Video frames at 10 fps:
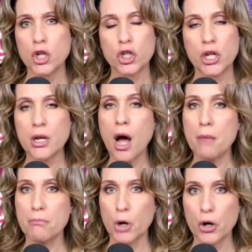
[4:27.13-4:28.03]
She
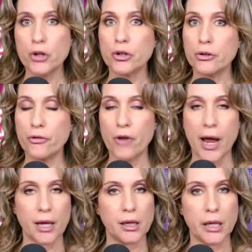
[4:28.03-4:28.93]
got murdered,
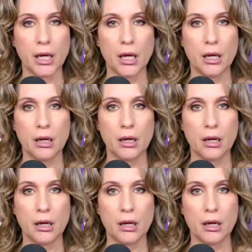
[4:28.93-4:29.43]
frankly.